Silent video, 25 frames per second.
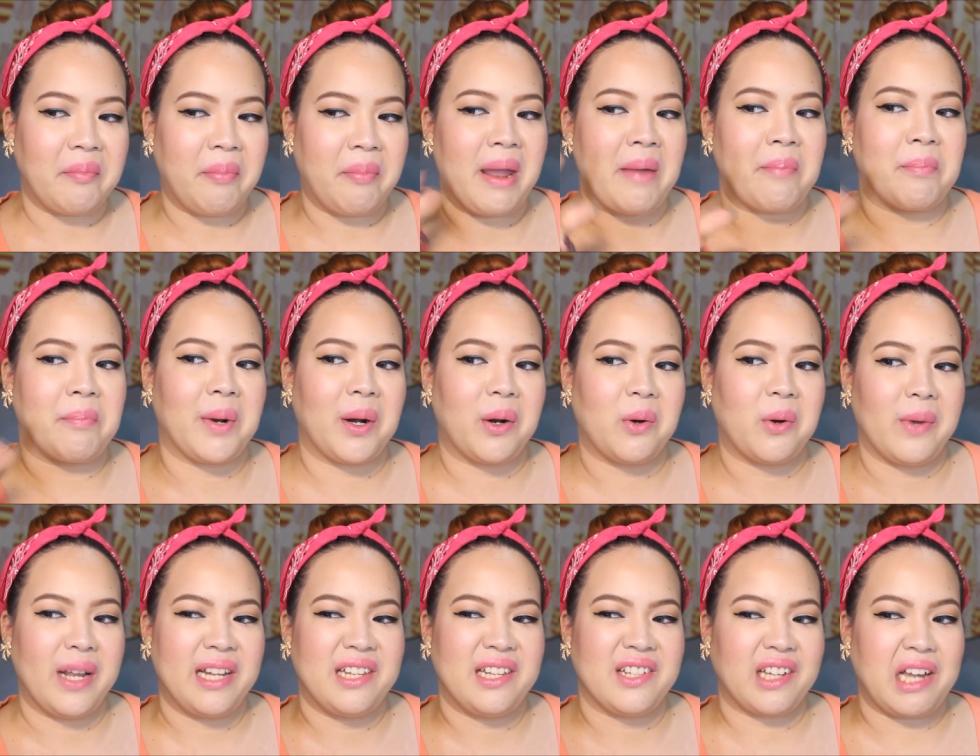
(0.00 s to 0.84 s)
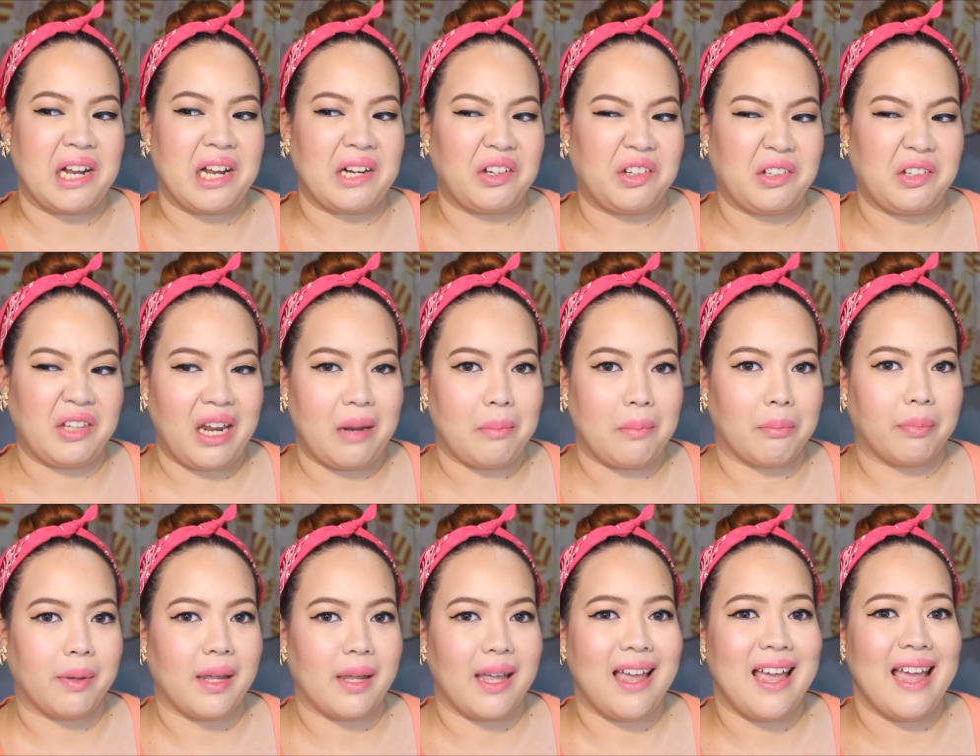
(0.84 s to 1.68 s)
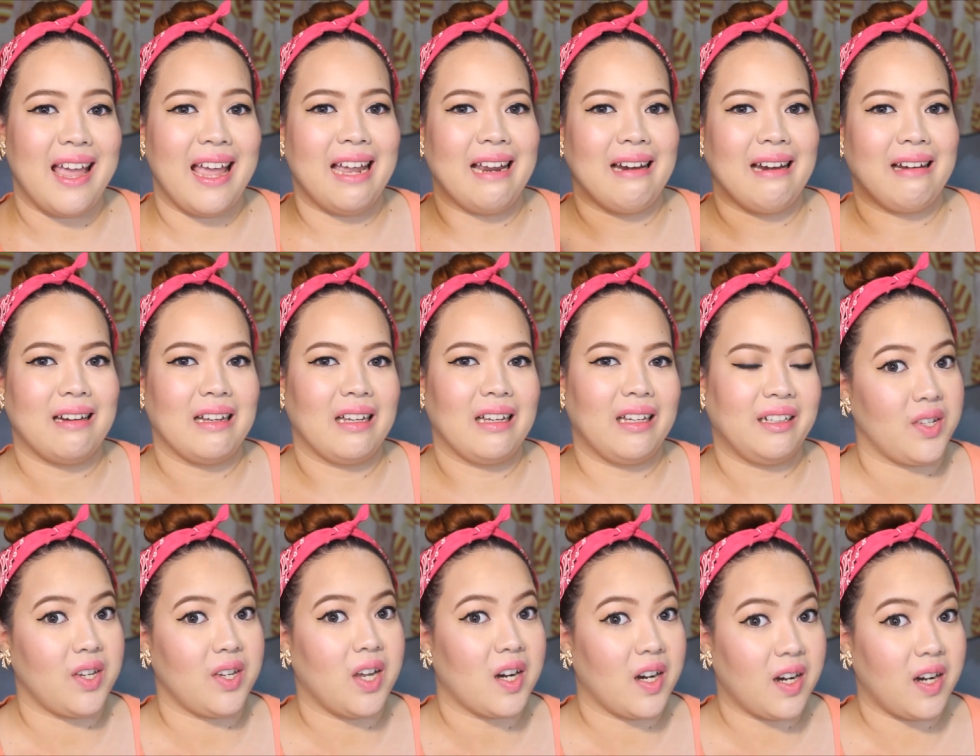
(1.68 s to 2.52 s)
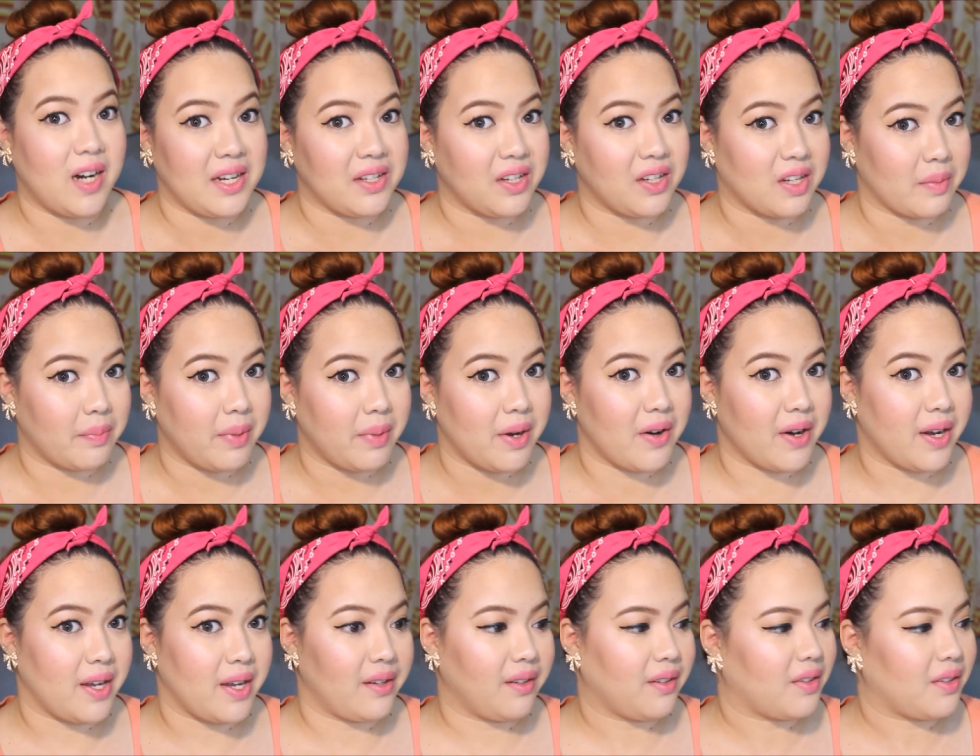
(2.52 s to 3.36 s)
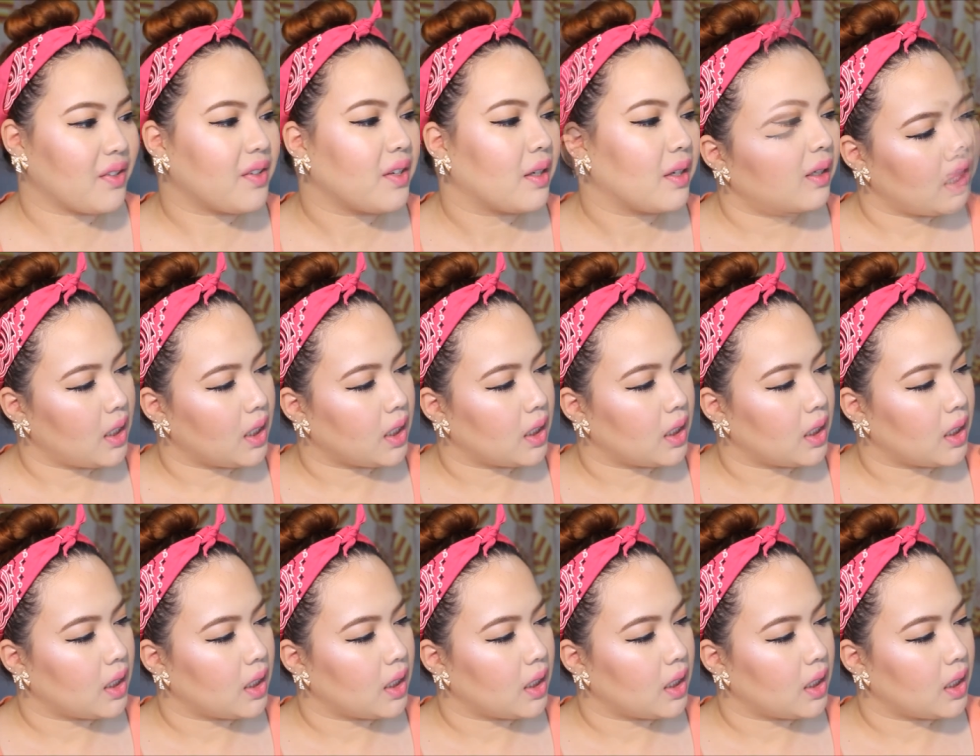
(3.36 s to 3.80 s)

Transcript: paper with scotch tape, and it's not a nice experience.